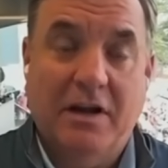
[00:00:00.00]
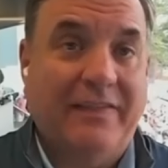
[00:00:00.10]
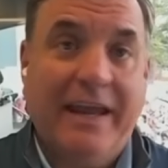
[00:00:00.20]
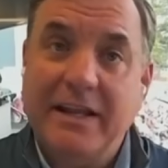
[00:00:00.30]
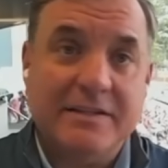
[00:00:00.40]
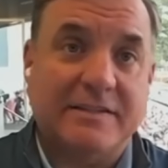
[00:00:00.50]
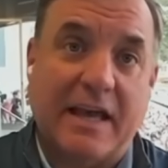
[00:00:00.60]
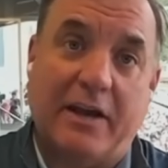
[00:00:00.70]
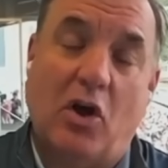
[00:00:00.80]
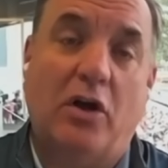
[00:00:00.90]
They didn't
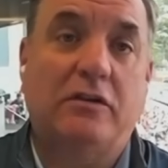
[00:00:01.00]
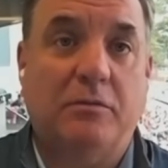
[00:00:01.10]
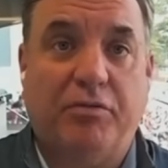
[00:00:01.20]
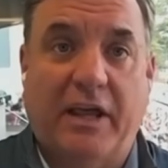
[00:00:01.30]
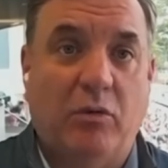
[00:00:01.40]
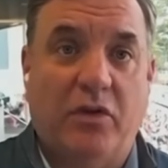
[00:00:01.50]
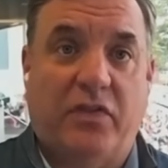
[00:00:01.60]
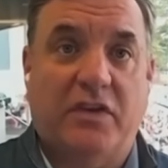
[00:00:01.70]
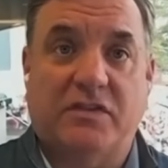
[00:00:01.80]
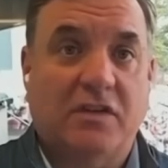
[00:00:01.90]
sign on to play with
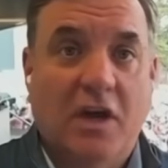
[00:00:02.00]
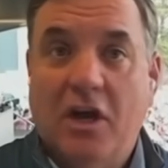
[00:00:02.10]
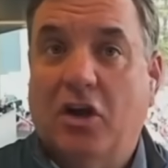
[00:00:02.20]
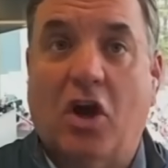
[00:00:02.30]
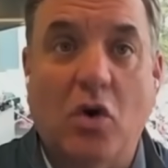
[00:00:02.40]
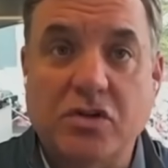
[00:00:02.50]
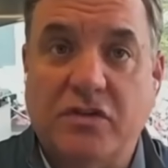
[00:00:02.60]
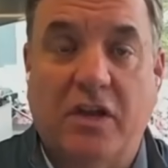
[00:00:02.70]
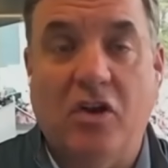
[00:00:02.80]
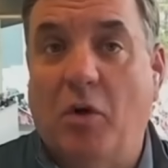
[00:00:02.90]
this coach
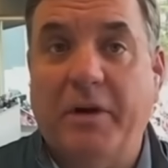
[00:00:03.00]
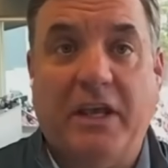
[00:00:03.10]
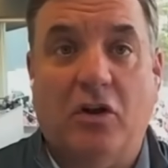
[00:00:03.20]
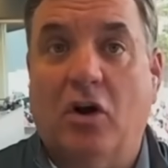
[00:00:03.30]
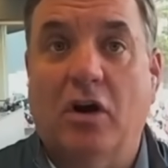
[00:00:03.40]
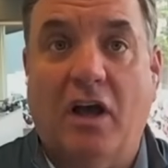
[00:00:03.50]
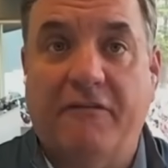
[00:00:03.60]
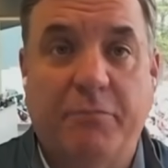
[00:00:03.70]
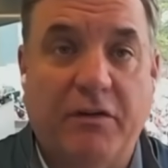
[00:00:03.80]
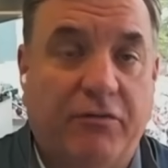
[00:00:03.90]
that nobody had heard
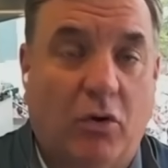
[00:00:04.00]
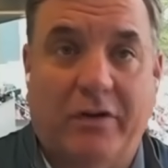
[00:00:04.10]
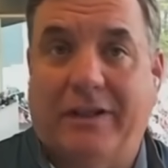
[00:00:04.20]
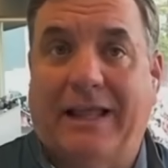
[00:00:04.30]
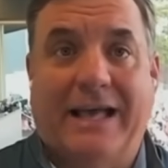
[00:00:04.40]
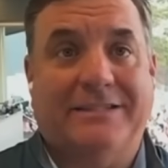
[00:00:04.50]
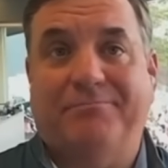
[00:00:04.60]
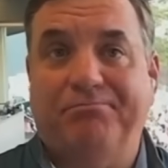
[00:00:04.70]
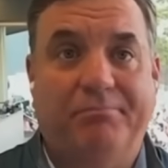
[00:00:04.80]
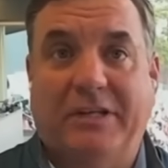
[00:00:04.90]
of before the last
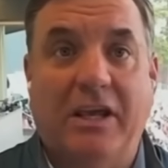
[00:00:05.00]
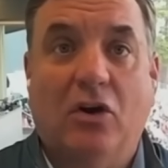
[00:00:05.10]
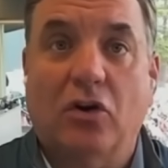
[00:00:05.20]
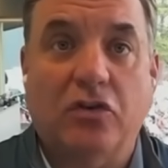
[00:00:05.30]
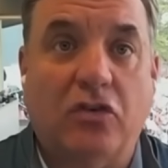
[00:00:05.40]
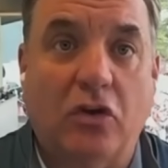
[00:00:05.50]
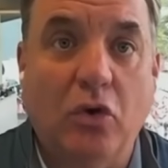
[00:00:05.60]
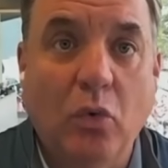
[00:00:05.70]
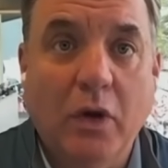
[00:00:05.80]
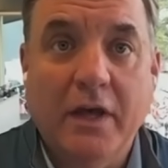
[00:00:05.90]
year or
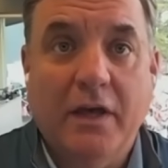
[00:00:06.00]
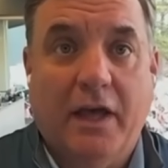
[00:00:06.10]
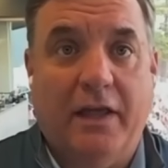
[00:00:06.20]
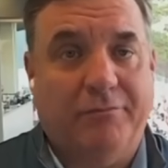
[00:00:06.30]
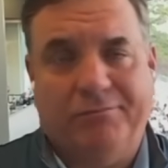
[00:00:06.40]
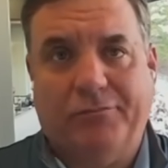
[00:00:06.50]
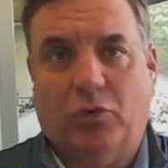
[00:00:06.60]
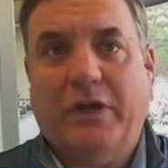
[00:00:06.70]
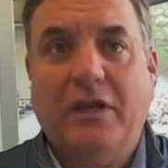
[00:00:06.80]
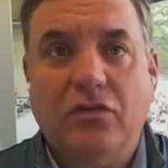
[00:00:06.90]
two at
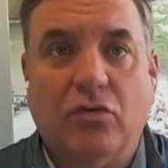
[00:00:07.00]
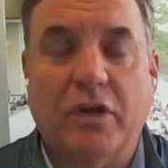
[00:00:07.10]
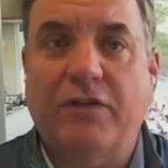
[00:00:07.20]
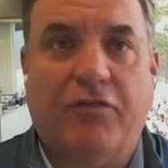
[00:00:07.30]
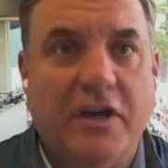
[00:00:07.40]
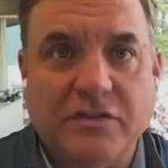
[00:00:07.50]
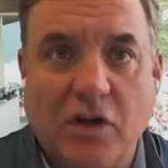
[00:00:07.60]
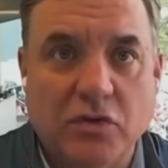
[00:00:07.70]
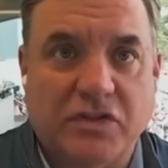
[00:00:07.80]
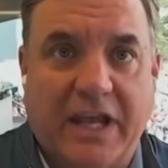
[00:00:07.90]
three and three
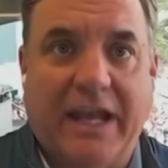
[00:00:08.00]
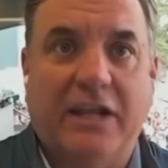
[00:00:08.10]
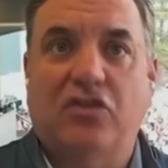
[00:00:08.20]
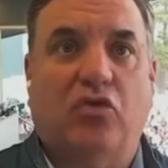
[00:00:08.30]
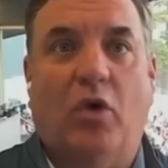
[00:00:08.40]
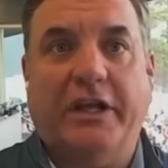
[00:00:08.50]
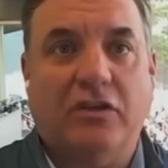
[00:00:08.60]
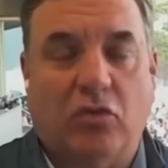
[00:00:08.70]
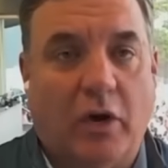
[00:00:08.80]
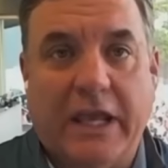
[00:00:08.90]
Fresno State in
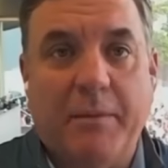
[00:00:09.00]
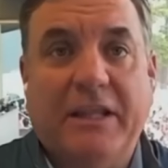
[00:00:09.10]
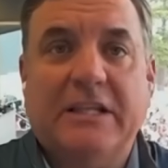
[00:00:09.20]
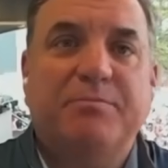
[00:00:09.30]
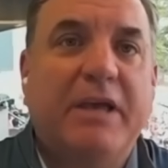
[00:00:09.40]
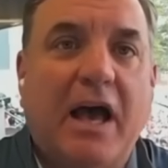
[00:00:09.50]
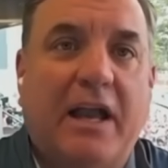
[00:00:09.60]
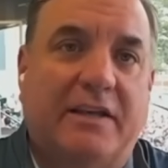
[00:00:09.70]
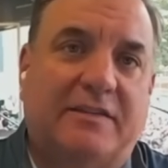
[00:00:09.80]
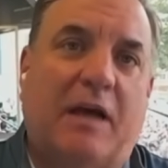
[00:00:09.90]
2020. I mean, let's be
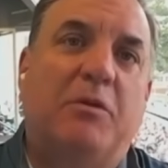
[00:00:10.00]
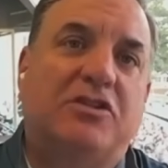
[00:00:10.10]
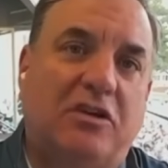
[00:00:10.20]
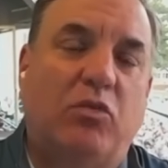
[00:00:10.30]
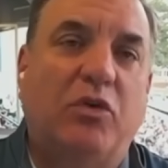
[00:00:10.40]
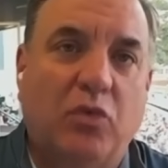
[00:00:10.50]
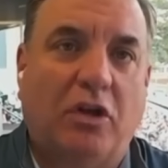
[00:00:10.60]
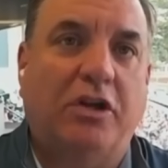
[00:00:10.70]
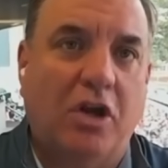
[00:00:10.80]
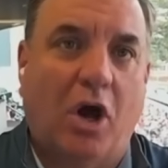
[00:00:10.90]
honest. How much did we
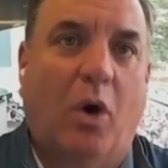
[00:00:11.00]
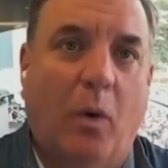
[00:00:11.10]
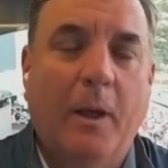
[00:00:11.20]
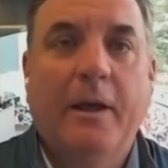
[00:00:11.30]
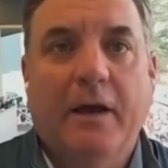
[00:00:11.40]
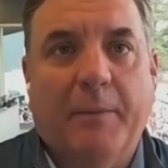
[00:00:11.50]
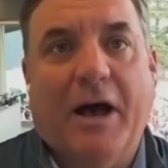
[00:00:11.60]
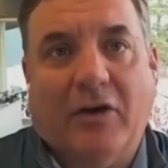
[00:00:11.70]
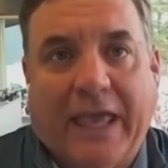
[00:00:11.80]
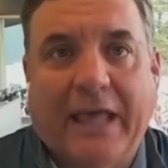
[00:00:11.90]
really know
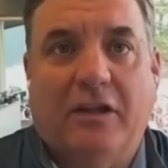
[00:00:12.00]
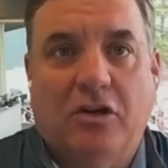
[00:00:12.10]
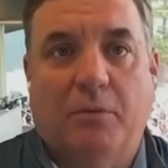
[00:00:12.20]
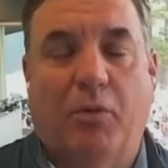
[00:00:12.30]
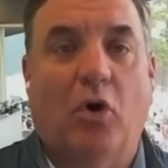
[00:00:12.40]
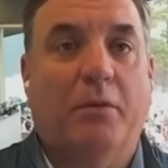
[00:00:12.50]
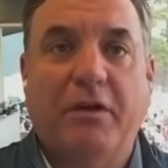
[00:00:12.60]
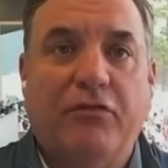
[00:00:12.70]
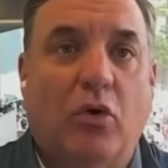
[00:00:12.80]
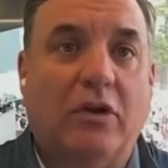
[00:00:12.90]
about Kalen DeBoer
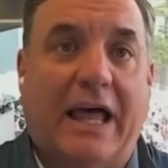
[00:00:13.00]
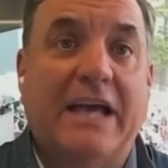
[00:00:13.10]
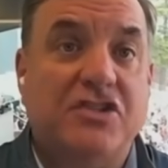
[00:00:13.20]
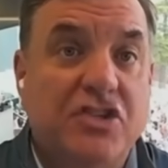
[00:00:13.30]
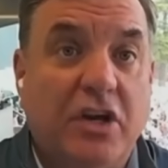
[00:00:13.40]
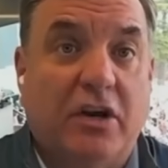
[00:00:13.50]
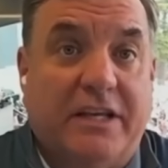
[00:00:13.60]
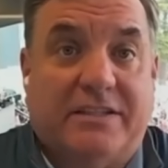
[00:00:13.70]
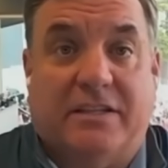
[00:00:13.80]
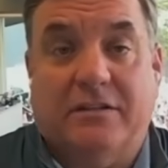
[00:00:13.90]
before last year?
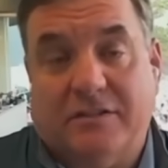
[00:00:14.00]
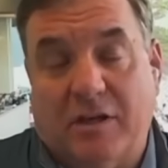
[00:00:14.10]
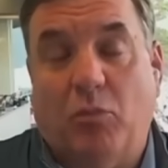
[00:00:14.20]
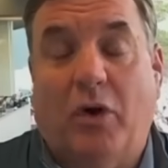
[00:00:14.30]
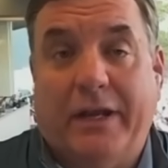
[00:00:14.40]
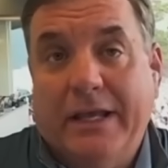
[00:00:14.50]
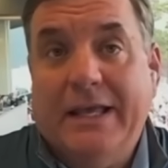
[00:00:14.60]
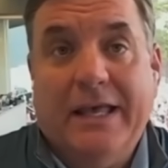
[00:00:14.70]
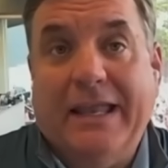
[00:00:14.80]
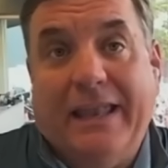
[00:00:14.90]
He's somewhat
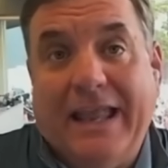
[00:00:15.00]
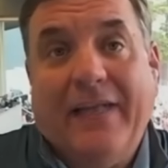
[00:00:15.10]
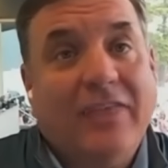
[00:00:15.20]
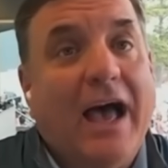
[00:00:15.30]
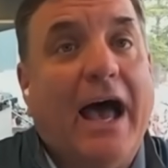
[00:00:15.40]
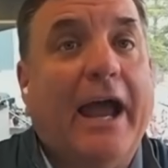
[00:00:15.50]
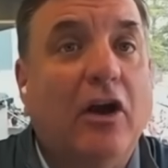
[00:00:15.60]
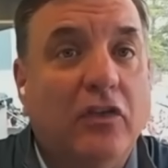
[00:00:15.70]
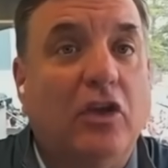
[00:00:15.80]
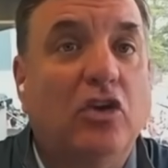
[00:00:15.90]
not the
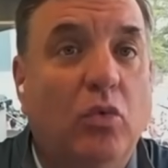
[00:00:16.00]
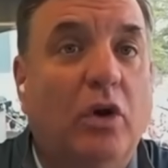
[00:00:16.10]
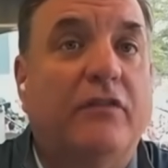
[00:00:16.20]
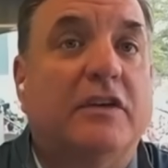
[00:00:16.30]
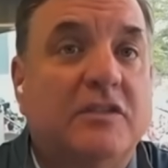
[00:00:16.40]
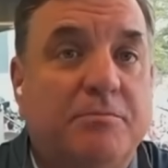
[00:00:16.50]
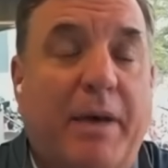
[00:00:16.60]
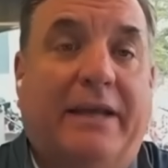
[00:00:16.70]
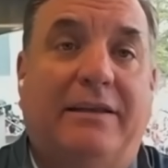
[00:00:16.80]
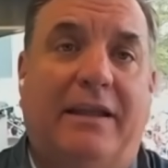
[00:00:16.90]
hire that you would have
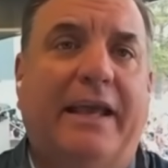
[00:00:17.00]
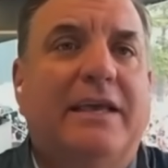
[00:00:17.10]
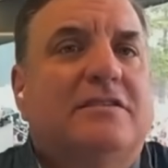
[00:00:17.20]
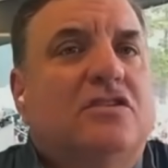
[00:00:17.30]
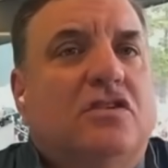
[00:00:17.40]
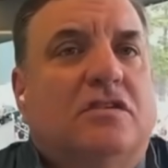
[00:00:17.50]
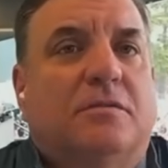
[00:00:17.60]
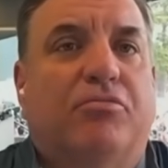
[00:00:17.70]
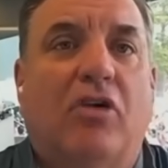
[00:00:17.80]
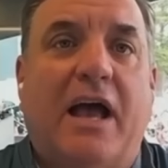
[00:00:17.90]
expected. I guess it just
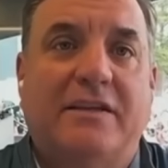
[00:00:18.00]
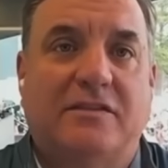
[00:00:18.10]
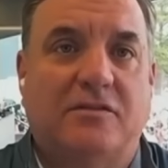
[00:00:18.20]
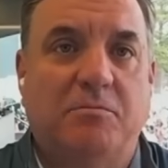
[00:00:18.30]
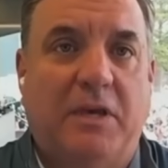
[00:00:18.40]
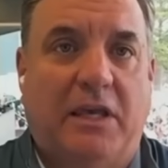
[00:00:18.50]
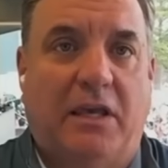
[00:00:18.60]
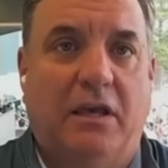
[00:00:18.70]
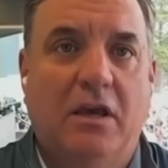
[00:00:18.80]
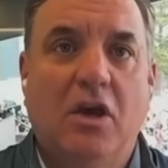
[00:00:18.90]
surprises
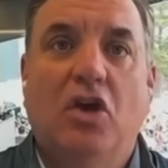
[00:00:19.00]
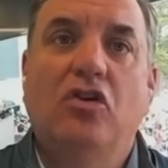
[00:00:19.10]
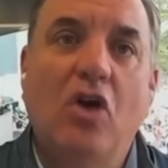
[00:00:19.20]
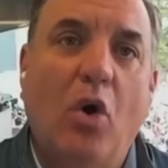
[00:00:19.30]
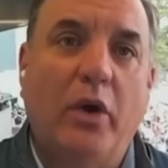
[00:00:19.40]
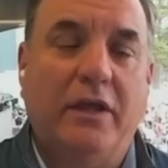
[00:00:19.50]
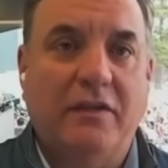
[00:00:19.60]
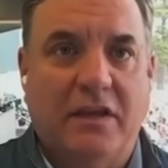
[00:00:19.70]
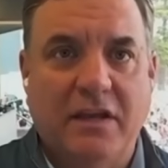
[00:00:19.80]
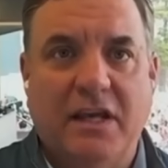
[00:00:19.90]
me knowing
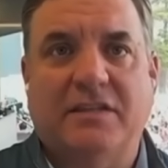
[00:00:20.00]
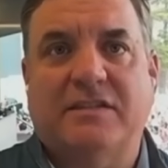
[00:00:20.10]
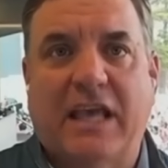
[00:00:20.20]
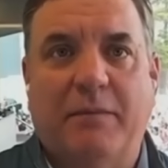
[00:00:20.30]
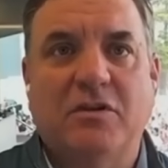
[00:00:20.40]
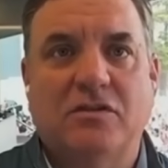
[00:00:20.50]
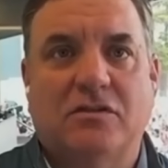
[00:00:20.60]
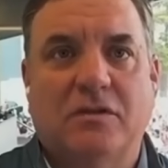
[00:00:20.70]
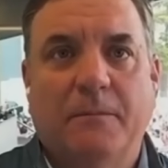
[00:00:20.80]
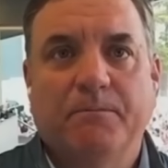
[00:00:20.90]
that Nick
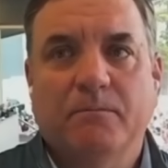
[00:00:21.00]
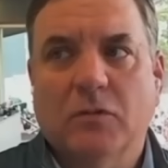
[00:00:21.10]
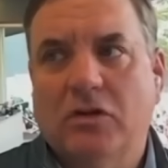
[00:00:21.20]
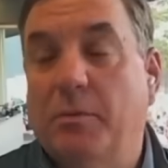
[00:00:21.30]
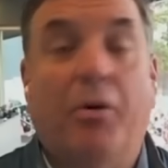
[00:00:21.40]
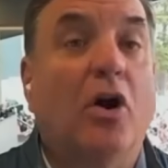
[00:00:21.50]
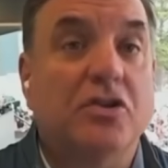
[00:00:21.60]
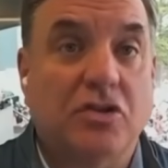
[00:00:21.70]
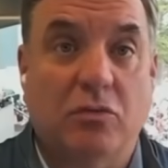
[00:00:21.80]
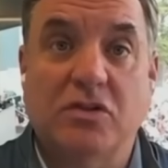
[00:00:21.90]
Saban's
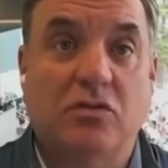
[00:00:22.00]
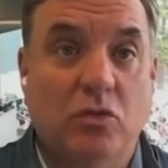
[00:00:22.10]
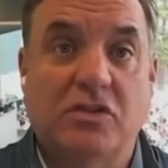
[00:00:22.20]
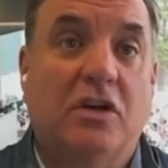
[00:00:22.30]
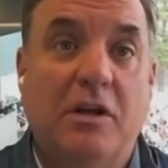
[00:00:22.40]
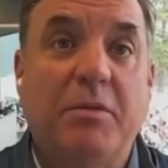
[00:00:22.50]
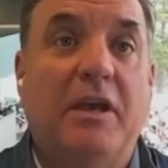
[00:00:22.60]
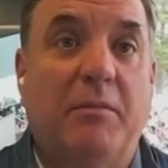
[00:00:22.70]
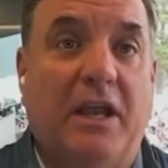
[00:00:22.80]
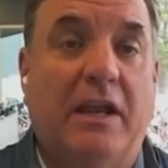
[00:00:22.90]
departure was was going to
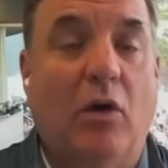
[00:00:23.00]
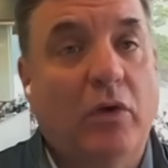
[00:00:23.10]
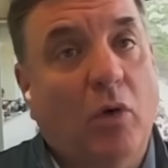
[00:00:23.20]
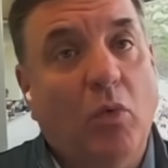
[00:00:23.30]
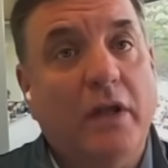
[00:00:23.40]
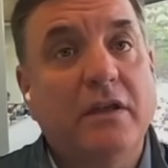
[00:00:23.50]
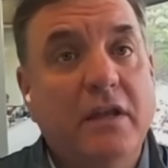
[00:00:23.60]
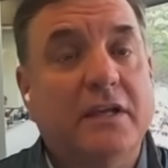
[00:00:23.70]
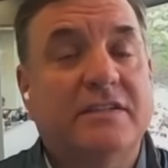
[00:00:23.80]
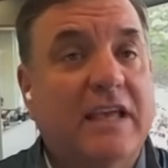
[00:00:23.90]
be imminent. Now, now what
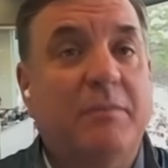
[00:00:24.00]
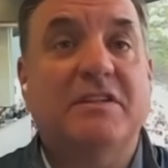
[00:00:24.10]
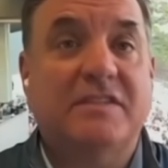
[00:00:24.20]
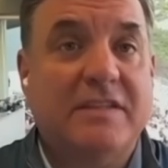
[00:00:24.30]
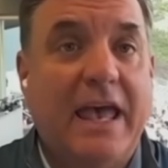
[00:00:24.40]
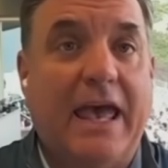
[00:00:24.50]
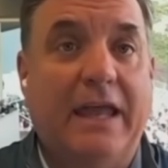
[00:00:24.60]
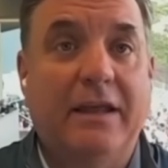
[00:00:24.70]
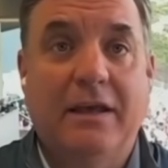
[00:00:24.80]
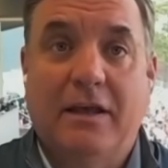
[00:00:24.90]
Nick Saban
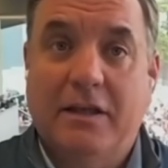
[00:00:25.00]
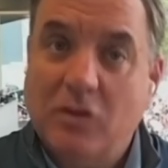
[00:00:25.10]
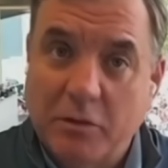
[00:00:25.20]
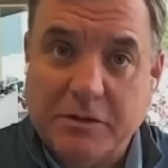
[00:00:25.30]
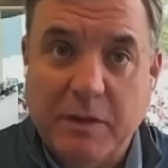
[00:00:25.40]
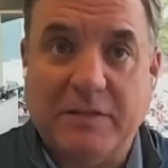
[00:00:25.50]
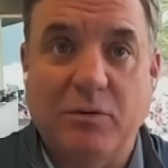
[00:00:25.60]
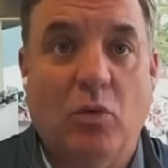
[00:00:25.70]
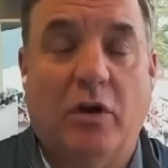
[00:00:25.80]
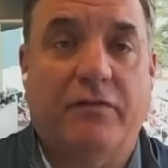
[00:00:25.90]
said, this almost makes
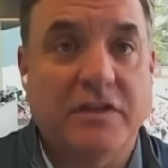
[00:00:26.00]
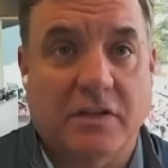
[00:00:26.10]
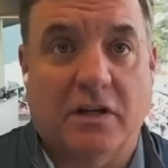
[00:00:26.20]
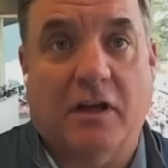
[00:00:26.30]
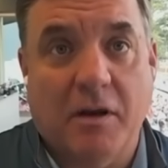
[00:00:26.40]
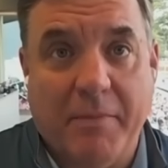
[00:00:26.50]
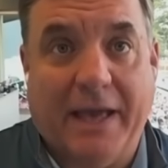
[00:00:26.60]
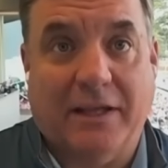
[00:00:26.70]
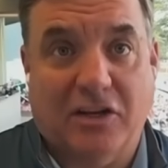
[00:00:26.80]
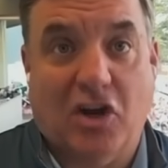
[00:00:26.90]
me wonder if he's going to come
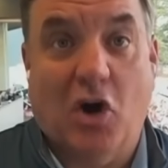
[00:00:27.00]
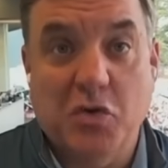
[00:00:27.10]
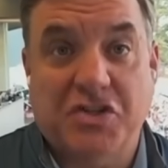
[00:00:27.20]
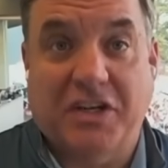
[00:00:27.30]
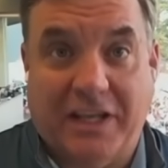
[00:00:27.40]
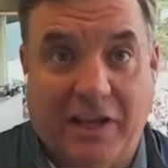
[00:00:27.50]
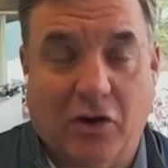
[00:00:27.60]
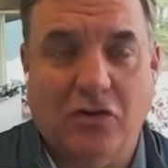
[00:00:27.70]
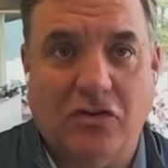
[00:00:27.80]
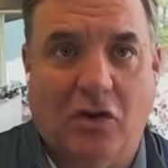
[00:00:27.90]
back and coach in a
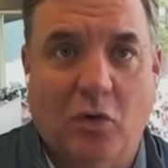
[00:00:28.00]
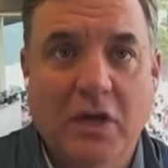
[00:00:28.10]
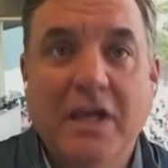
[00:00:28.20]
year or two.